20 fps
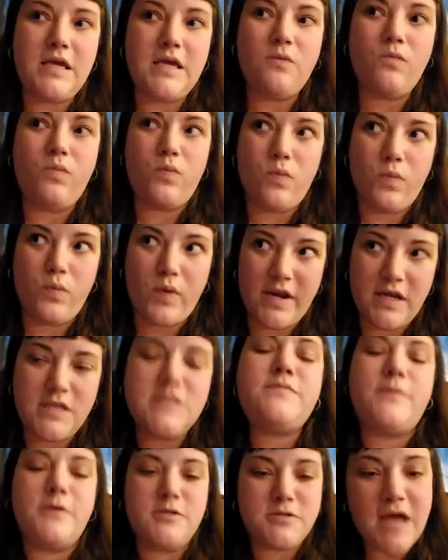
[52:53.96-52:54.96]
when it's
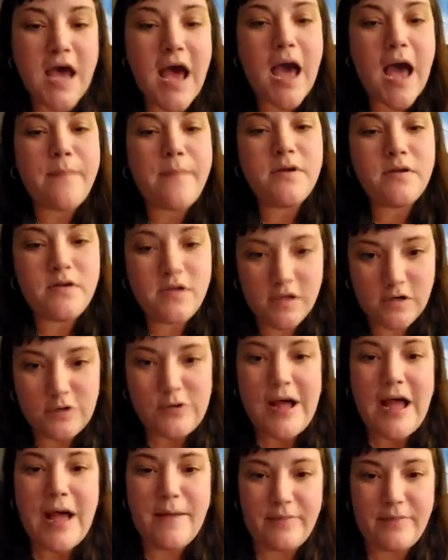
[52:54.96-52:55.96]
supposed to happen, it'll
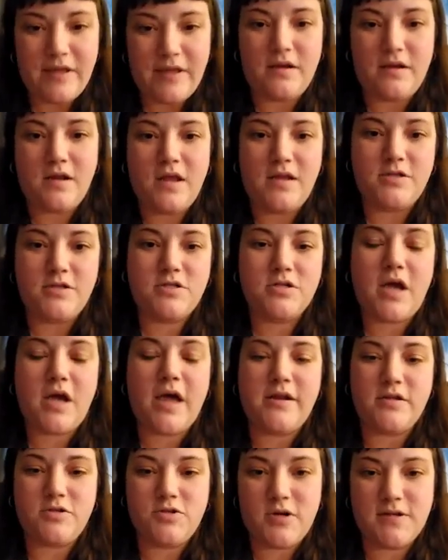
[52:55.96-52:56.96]
happen, and
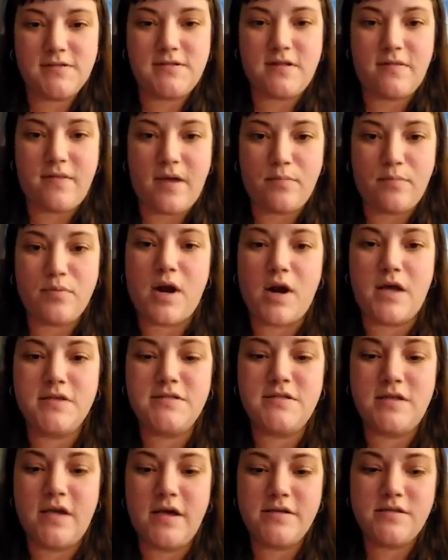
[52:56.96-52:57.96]
kind of trust in that
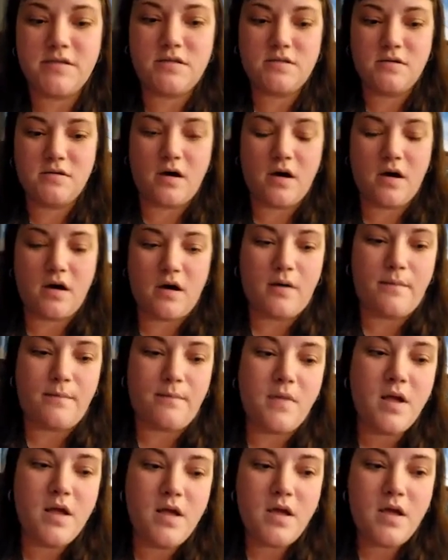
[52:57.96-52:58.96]
process.
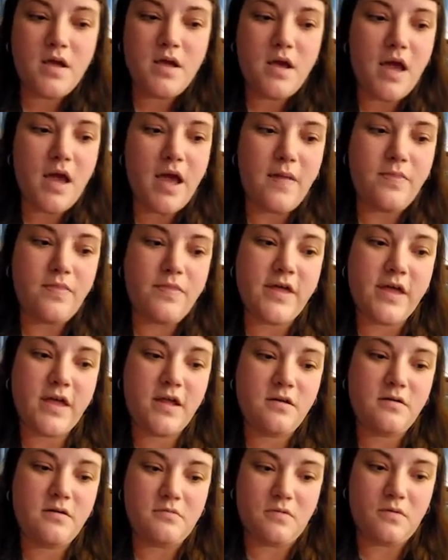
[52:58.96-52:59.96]
And
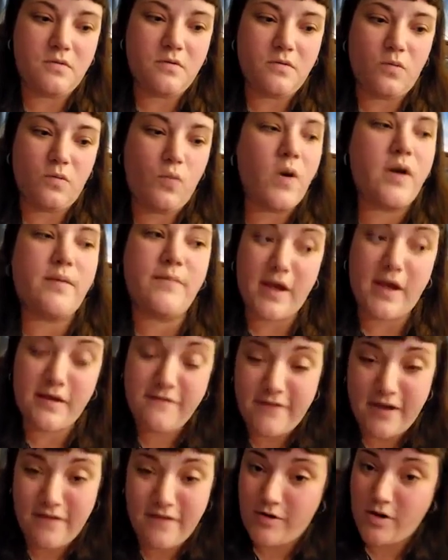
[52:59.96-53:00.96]
then one of my
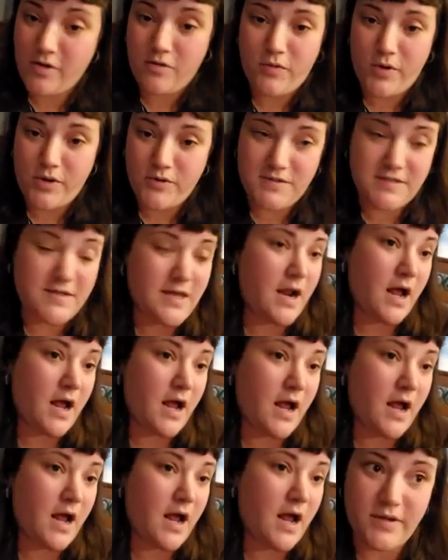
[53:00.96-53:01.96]
favorite quotes that
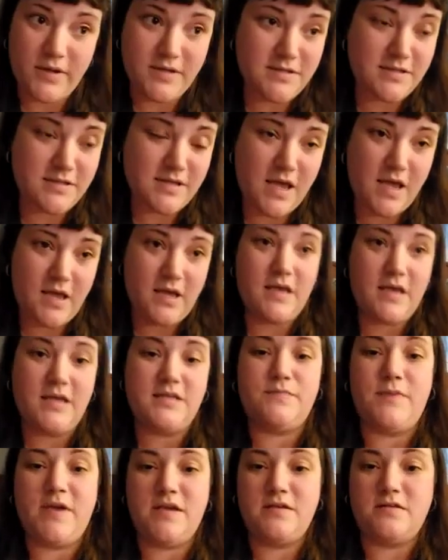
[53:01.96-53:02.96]
I always say is
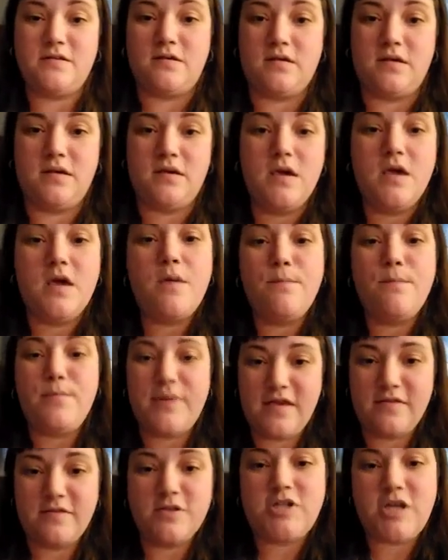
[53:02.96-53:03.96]
basically,
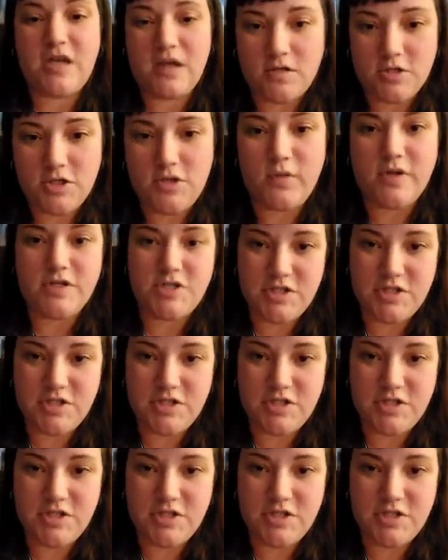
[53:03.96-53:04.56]
be the change you wish